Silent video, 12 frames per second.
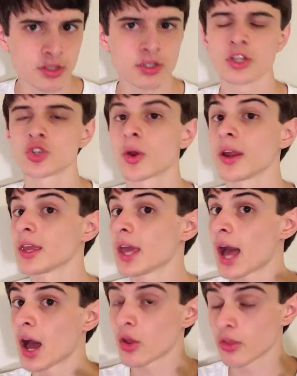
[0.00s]
They try to
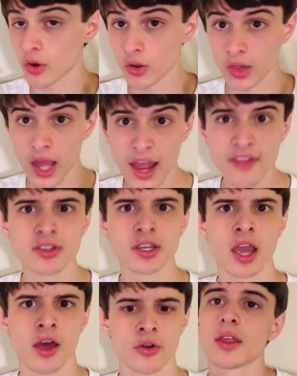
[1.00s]
get out of there alive
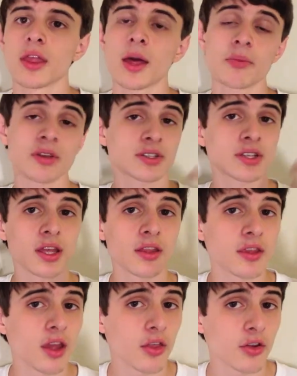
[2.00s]
together. That being said,
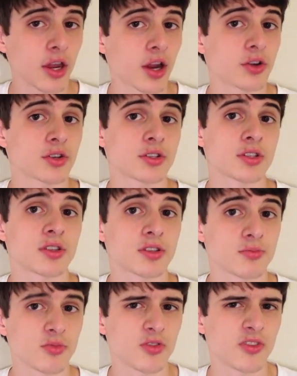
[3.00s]
the other characters in
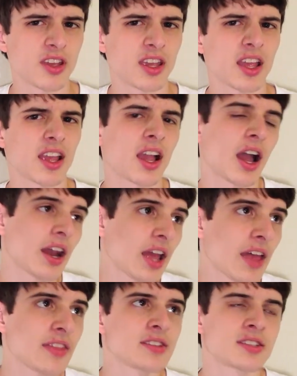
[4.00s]
this movie kind of
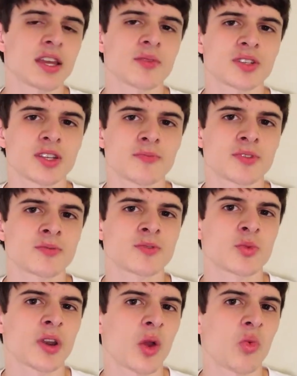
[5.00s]
had the same
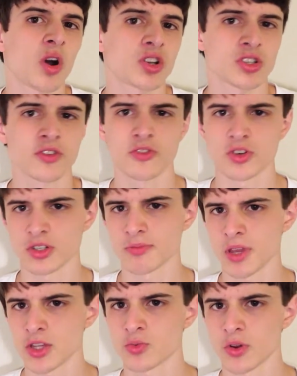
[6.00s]
symptoms when I watched the first
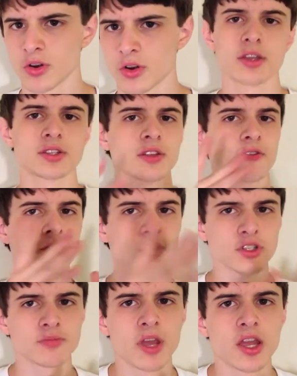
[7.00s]
Maze Runner. Because in the
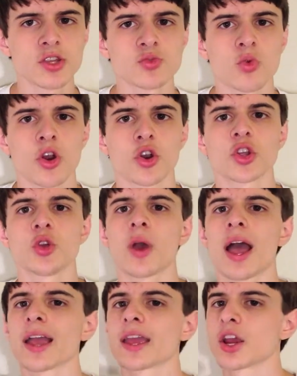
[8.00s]
first Maze Runner, you
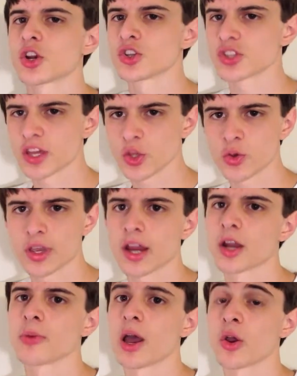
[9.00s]
had characters that you
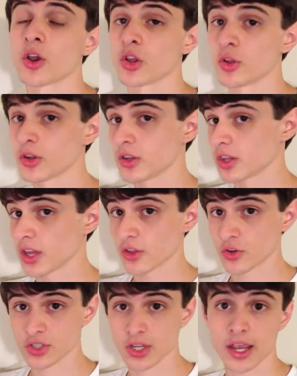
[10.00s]
cared about, including the
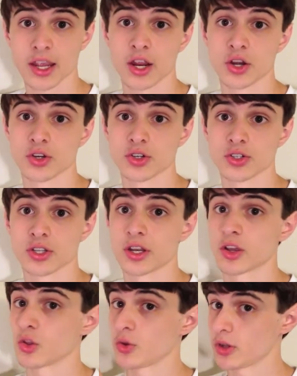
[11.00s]
other side characters, and
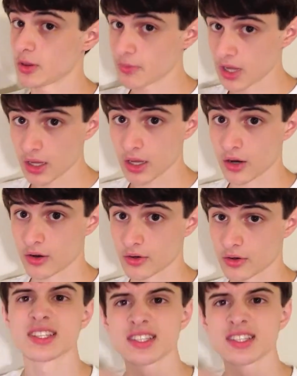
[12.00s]
including the main character.